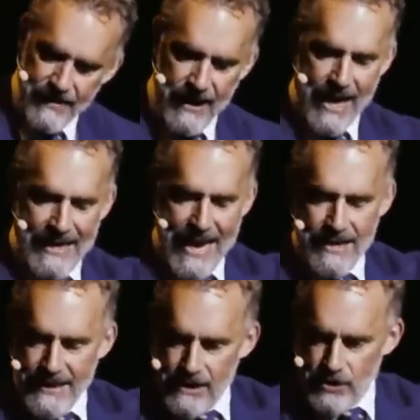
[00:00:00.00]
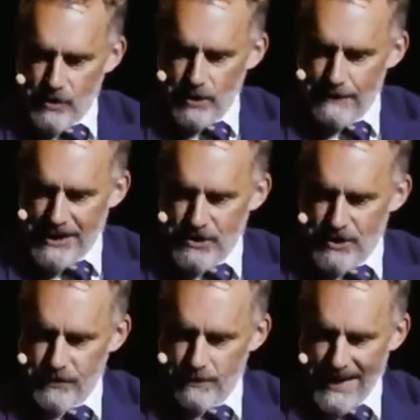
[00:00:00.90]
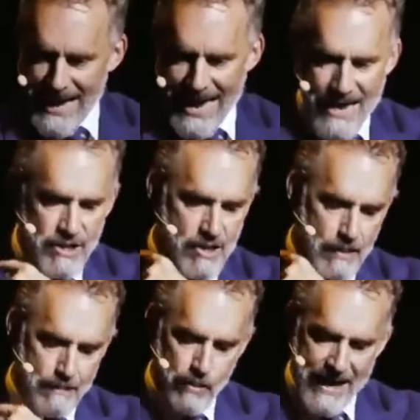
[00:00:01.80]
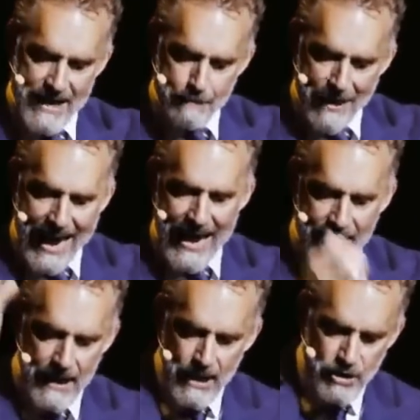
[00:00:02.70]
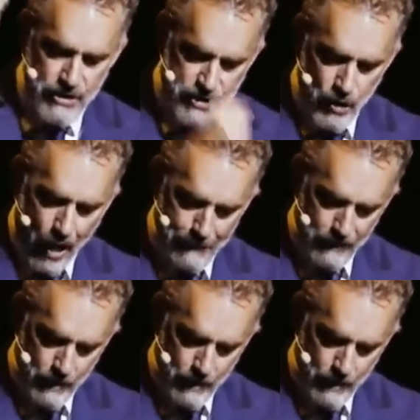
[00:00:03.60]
that I can't get a neural message from my hand to my brain and back to stop it